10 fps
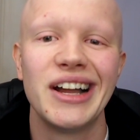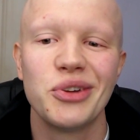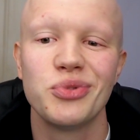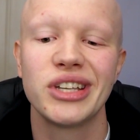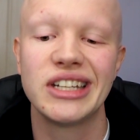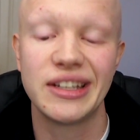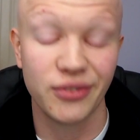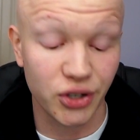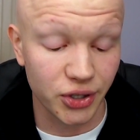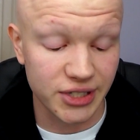really
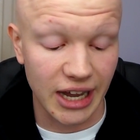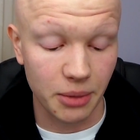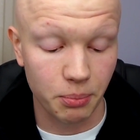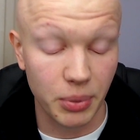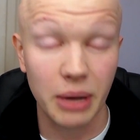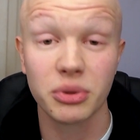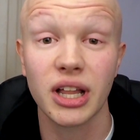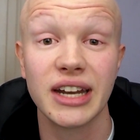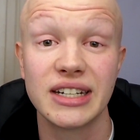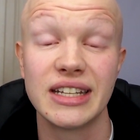difficult time, but I'm
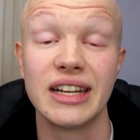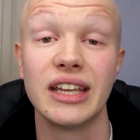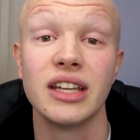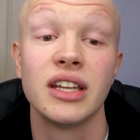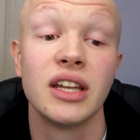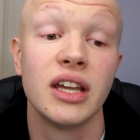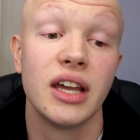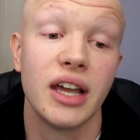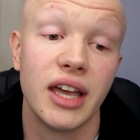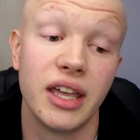glad I did it.
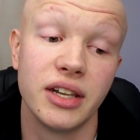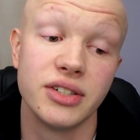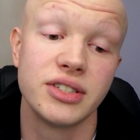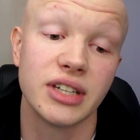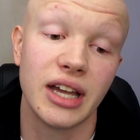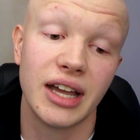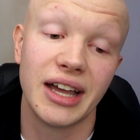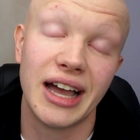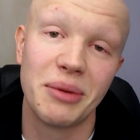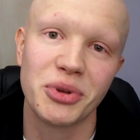And
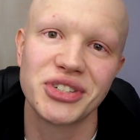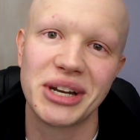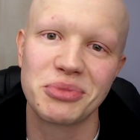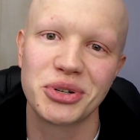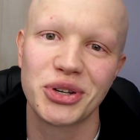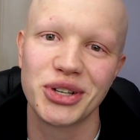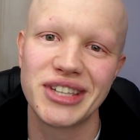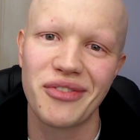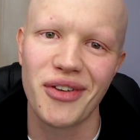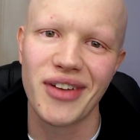I'm not saying I'm going to go to
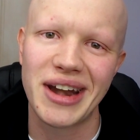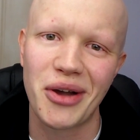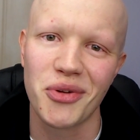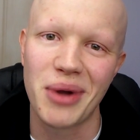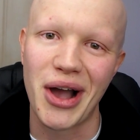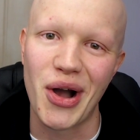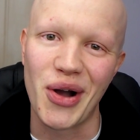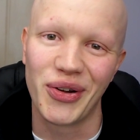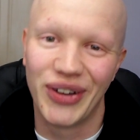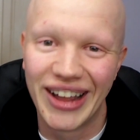every event now with my heart
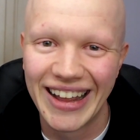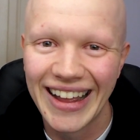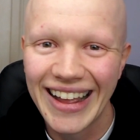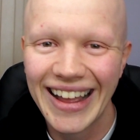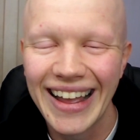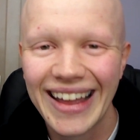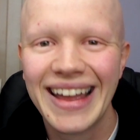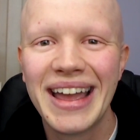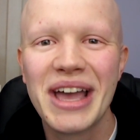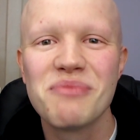off.
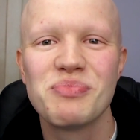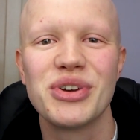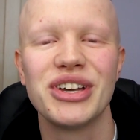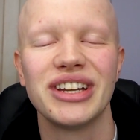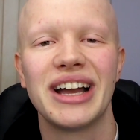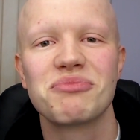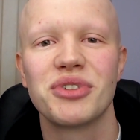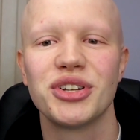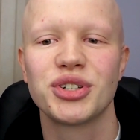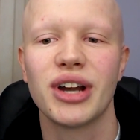But I'm
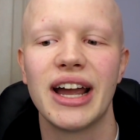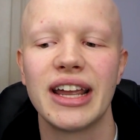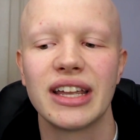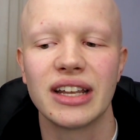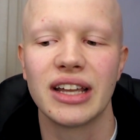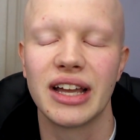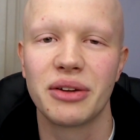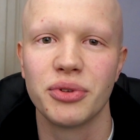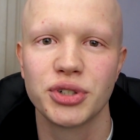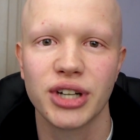gonna try,
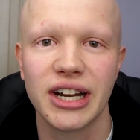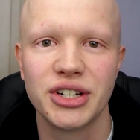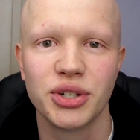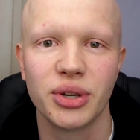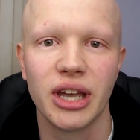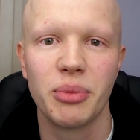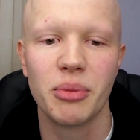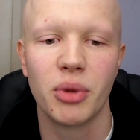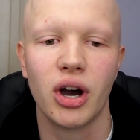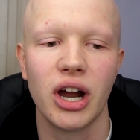I'm gonna try to do it a bit
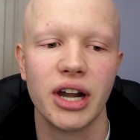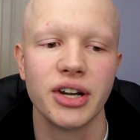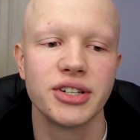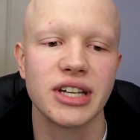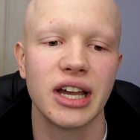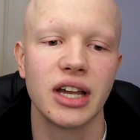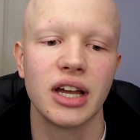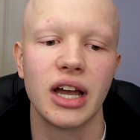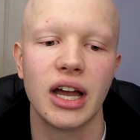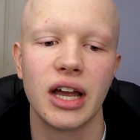more. And
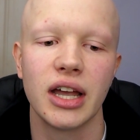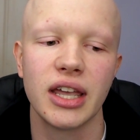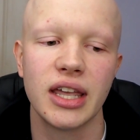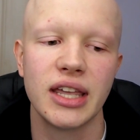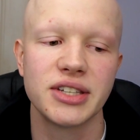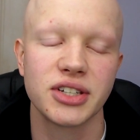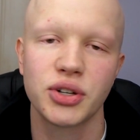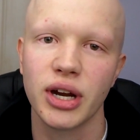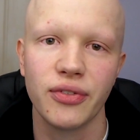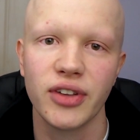it's a
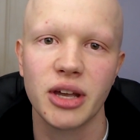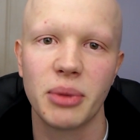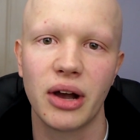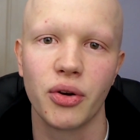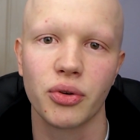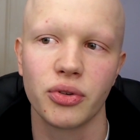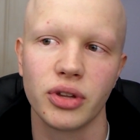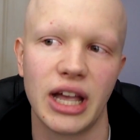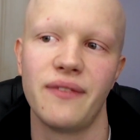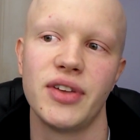great thing about
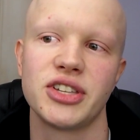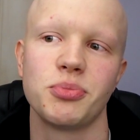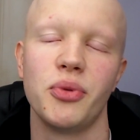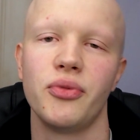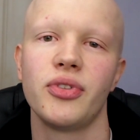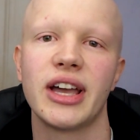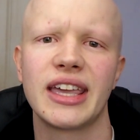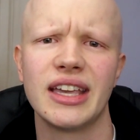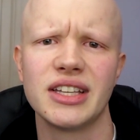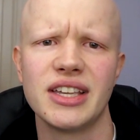like this month, like it,